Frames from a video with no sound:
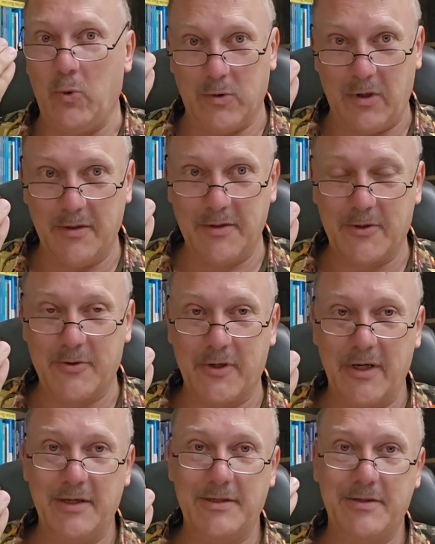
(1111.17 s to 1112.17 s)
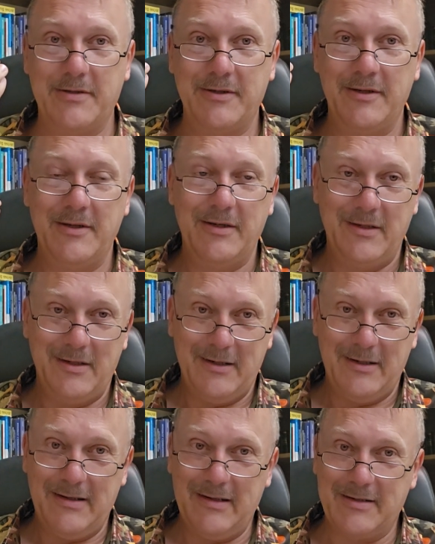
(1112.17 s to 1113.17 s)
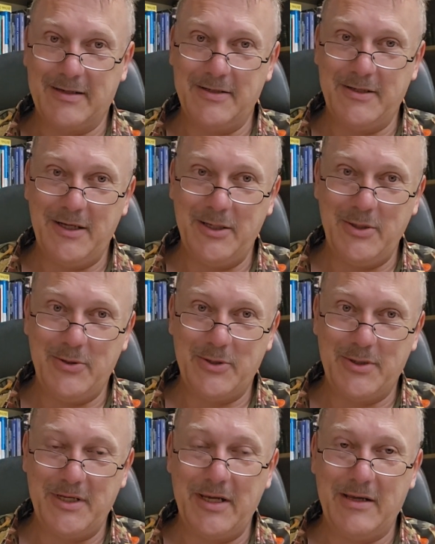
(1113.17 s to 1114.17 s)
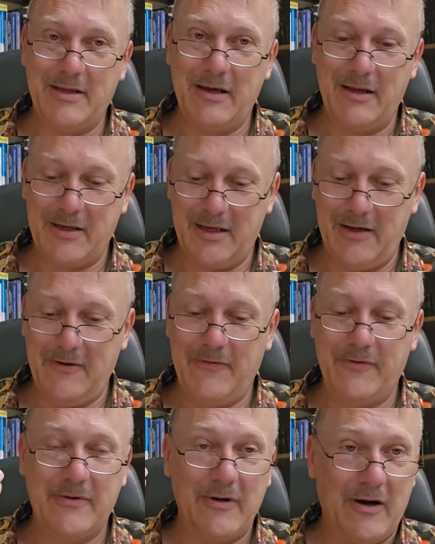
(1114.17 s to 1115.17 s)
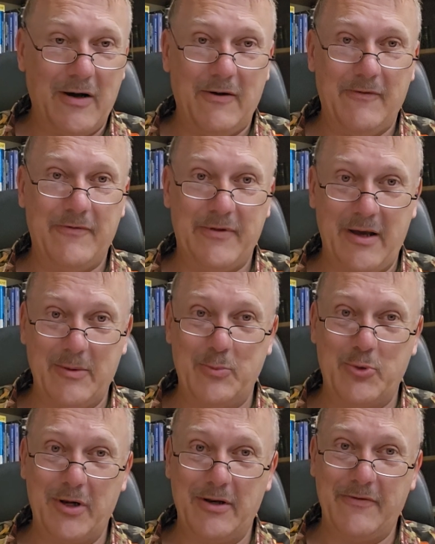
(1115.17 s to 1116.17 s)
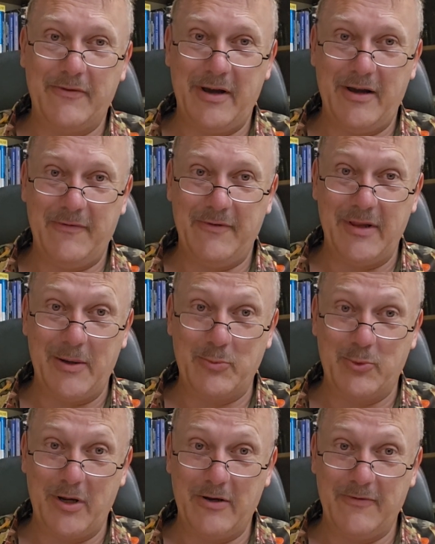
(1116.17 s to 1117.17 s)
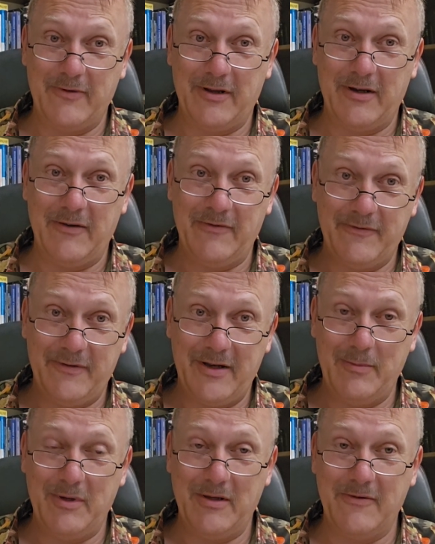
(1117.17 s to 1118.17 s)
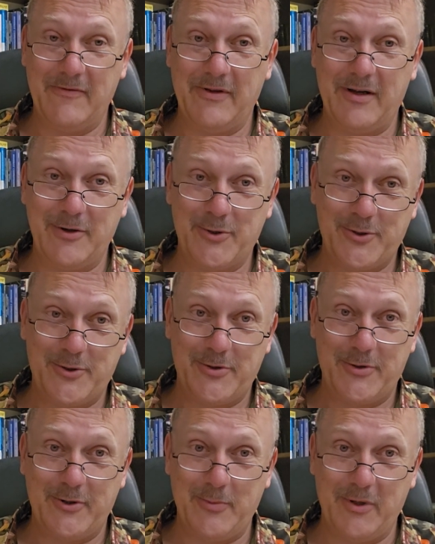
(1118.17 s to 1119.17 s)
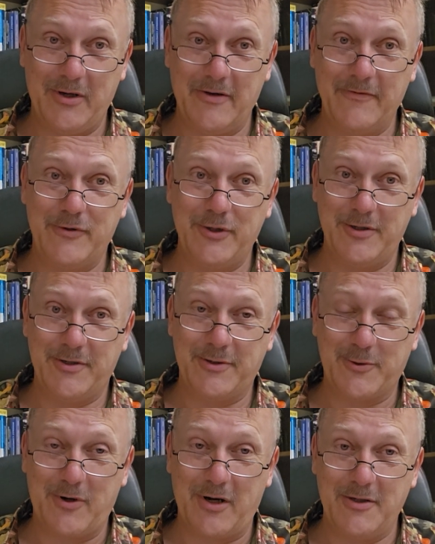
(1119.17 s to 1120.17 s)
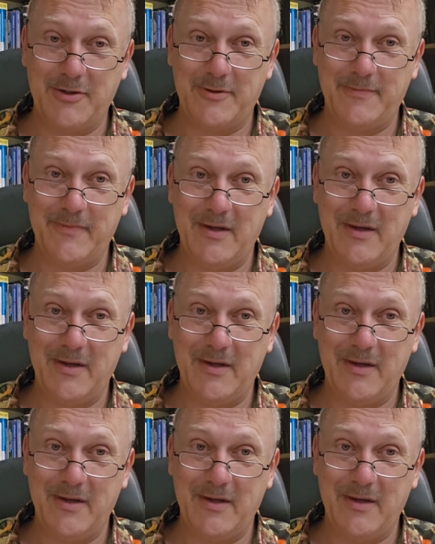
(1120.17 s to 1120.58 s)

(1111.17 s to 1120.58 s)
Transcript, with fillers: hold on to Christ Let's continue to seek that gift of that bread of heaven, that bread of life, namely the flesh and the blood of Jesus Christ.